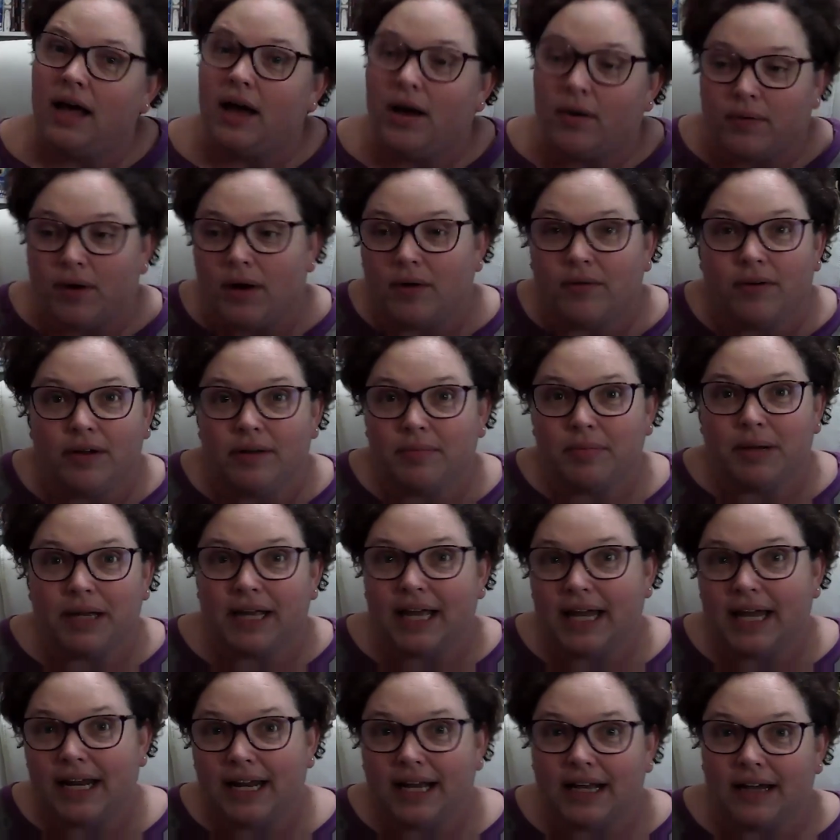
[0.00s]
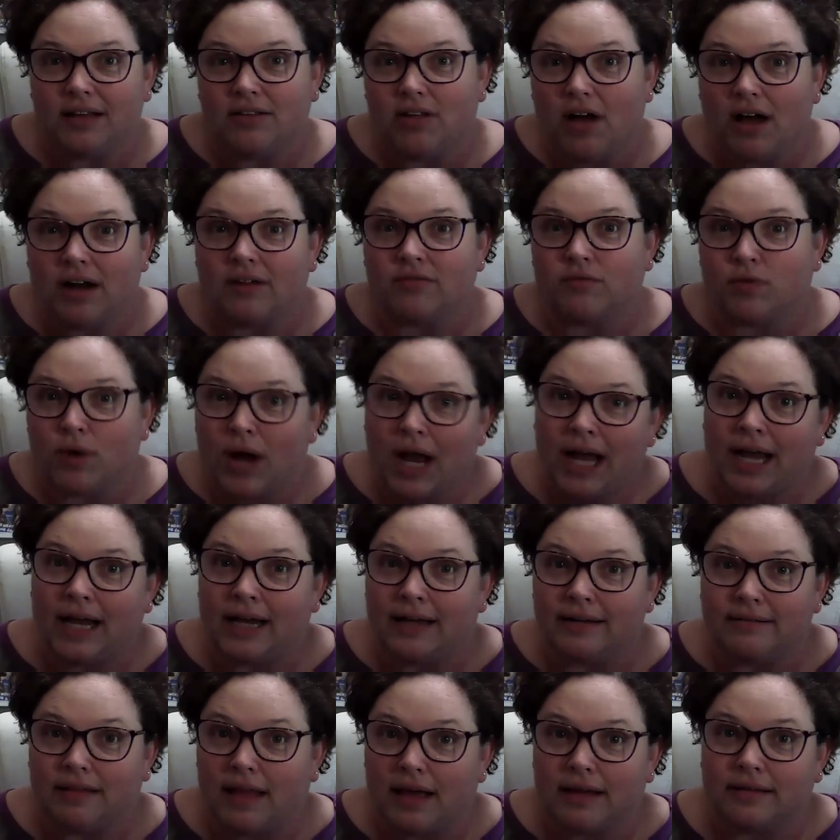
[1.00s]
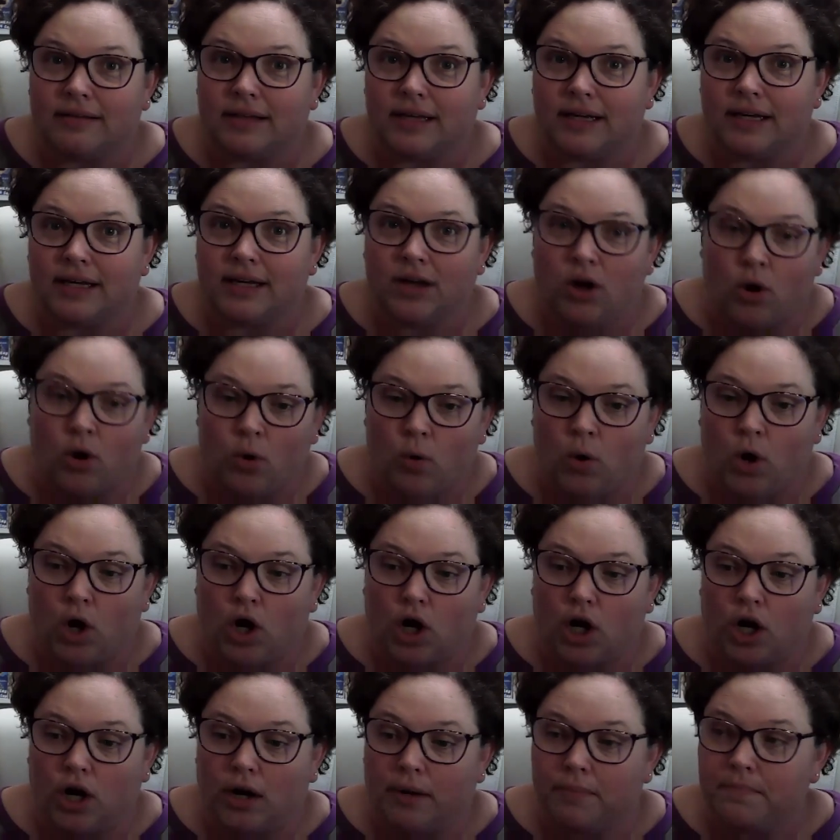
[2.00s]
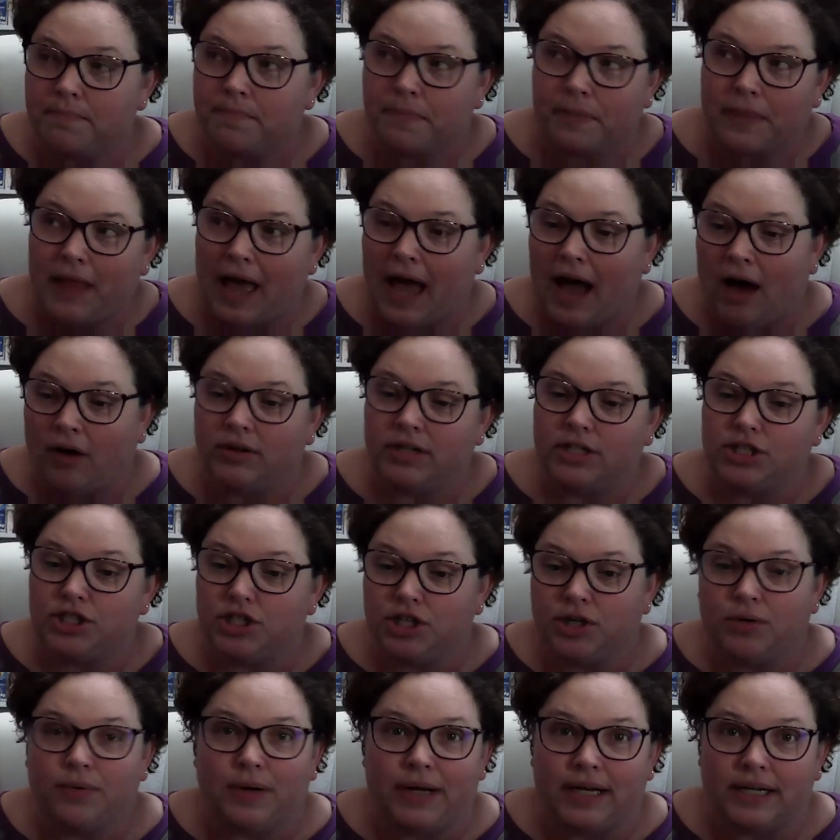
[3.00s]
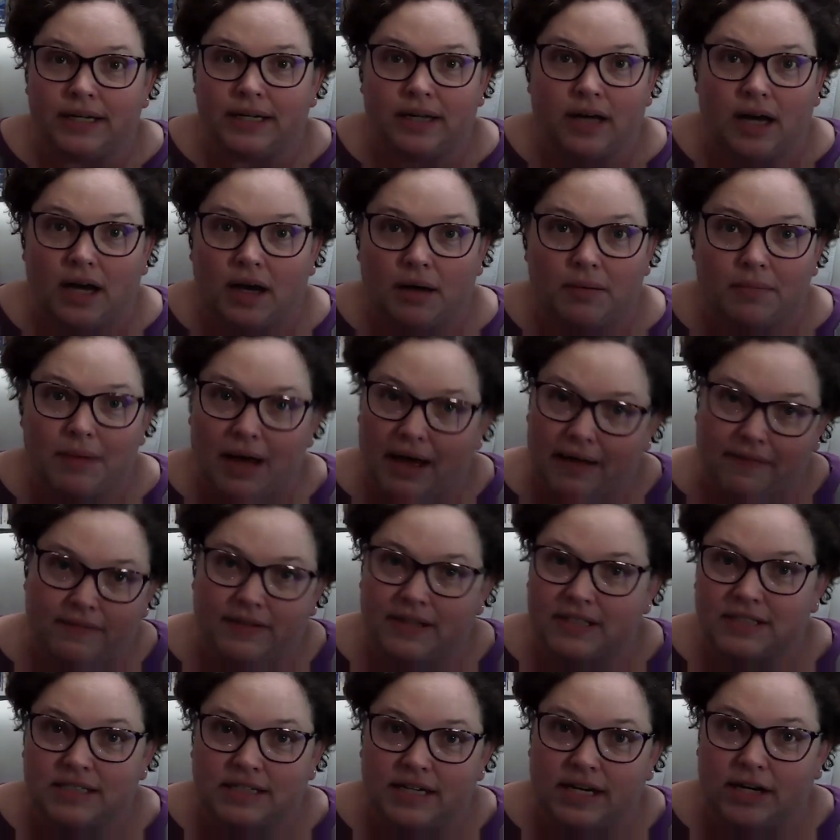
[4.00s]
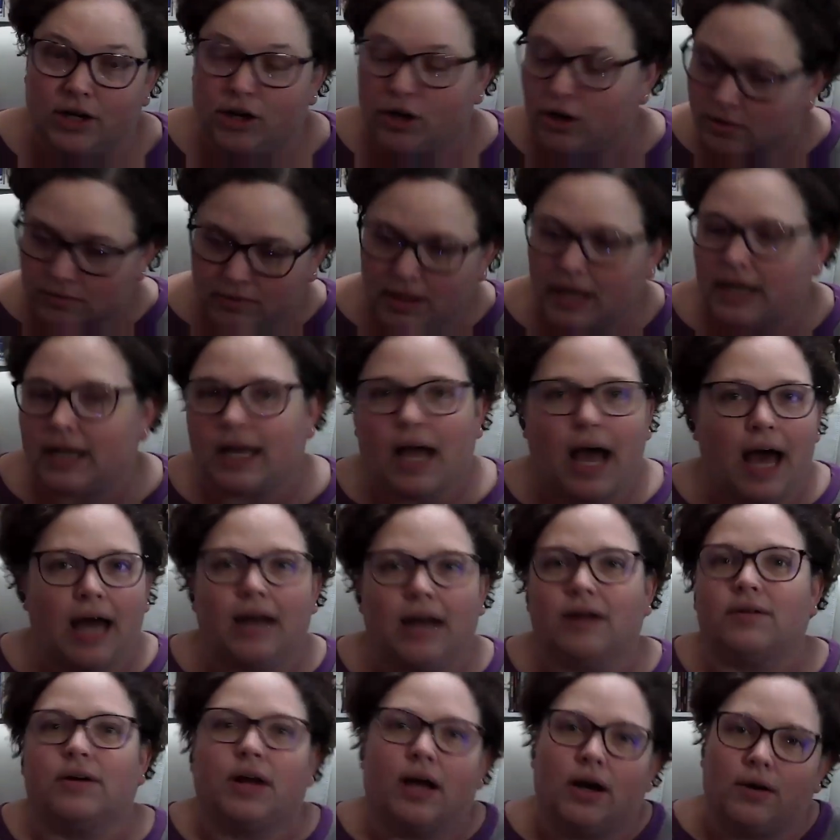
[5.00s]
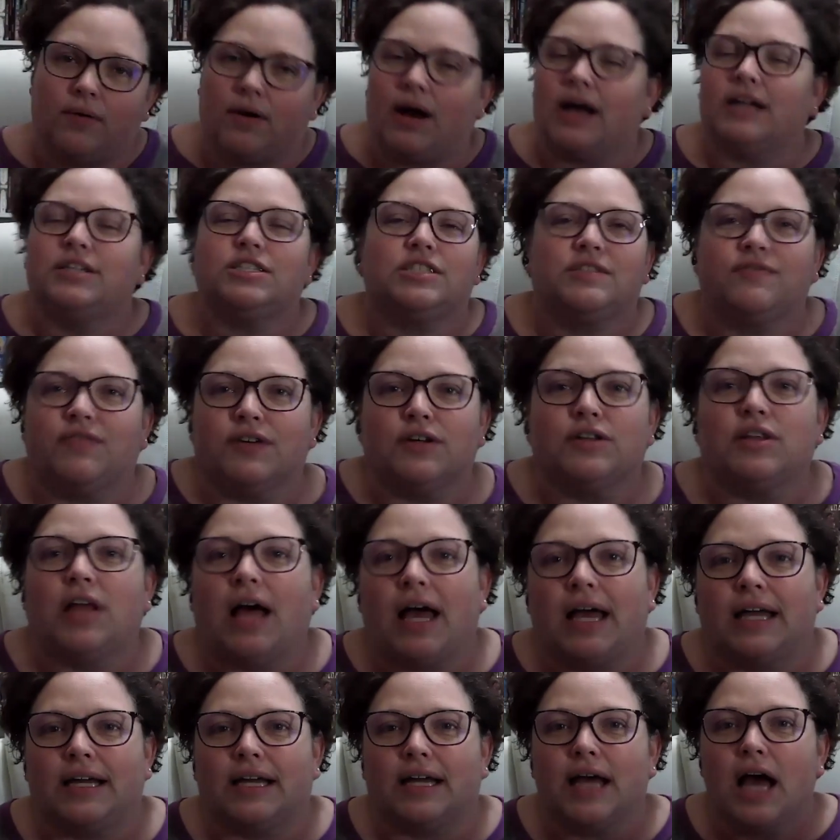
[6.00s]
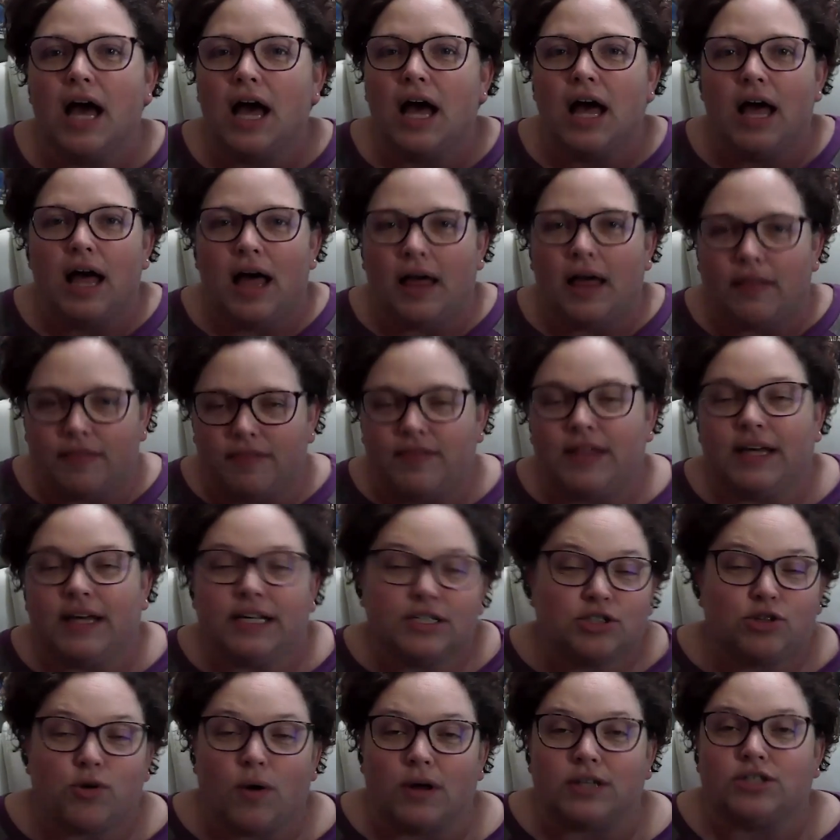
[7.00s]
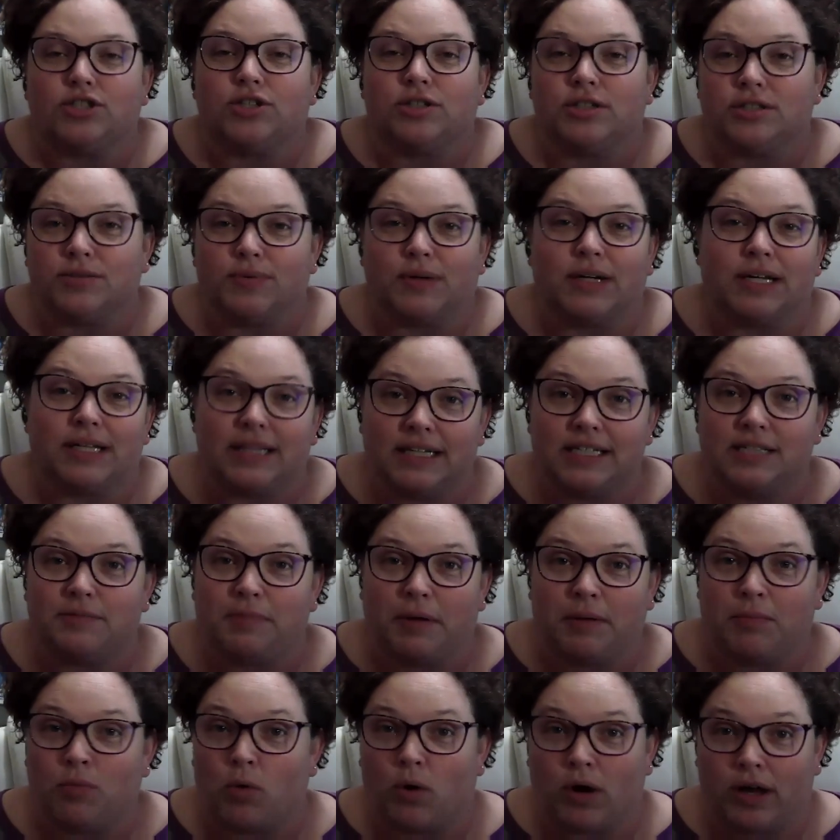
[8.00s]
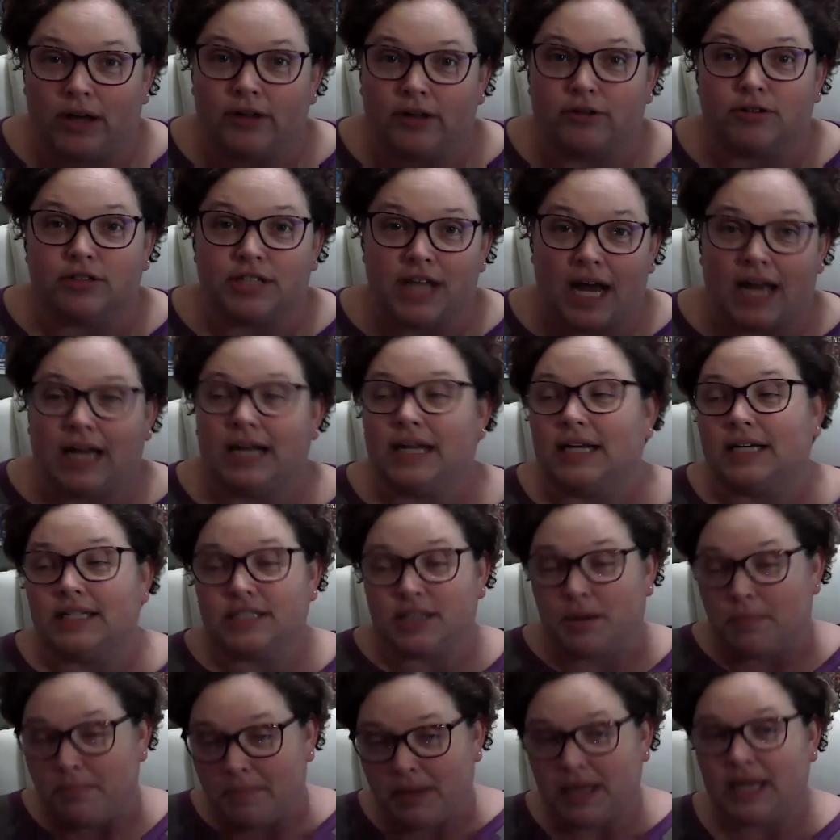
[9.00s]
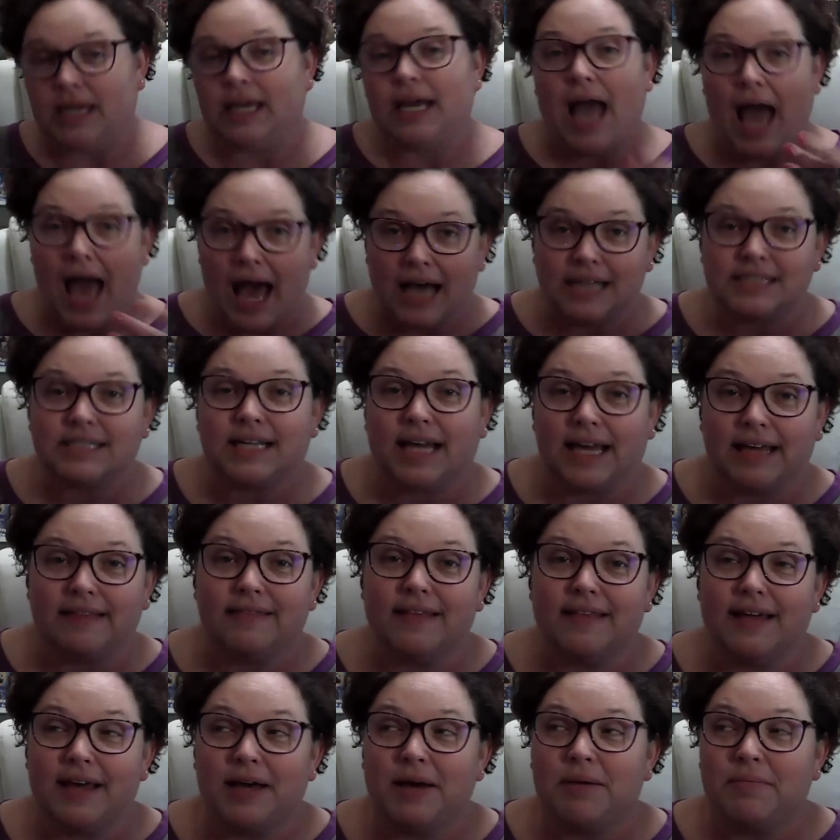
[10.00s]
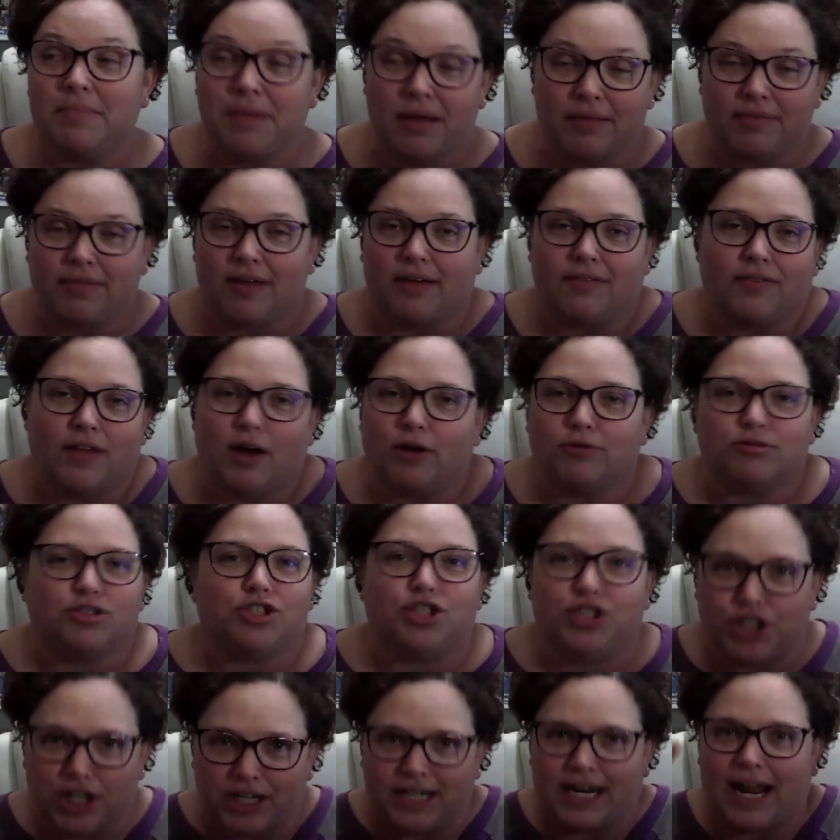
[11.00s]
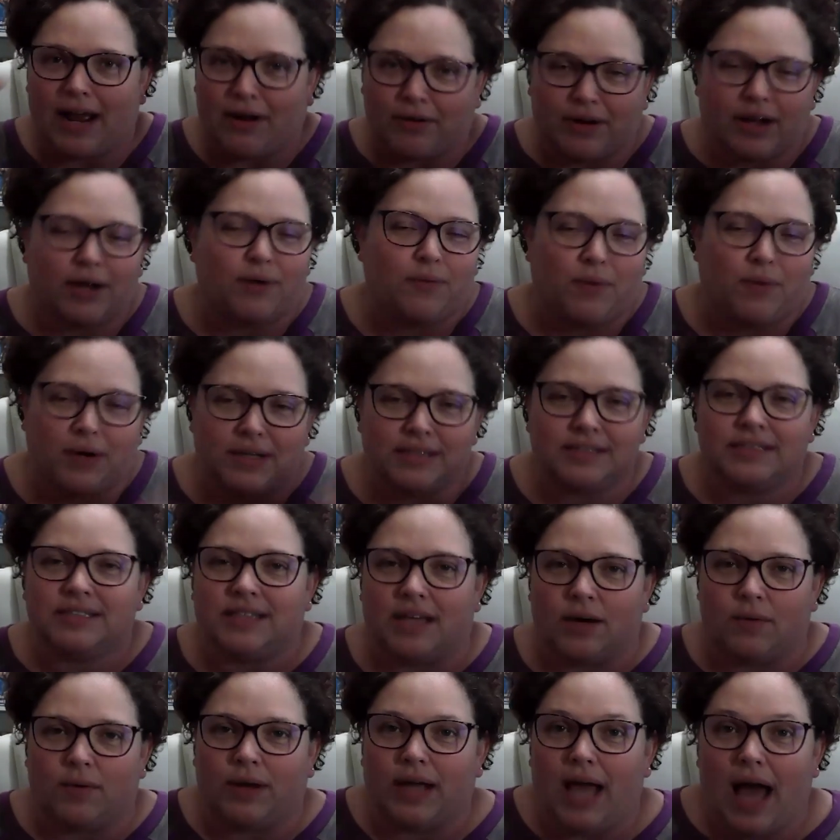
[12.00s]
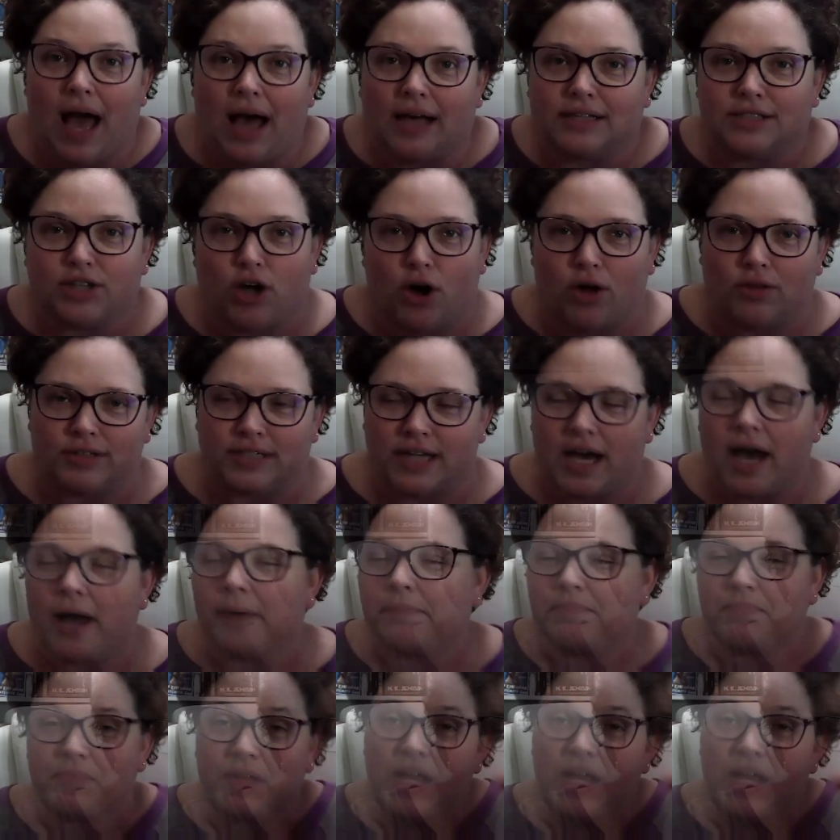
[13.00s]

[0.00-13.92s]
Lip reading: well, we've been getting a lot of rain lately, or how did you end up at this dinner? Like, I don't know. I just feel like these questions would at least be more entertaining to me asking them than those generic ones that we ask all the time.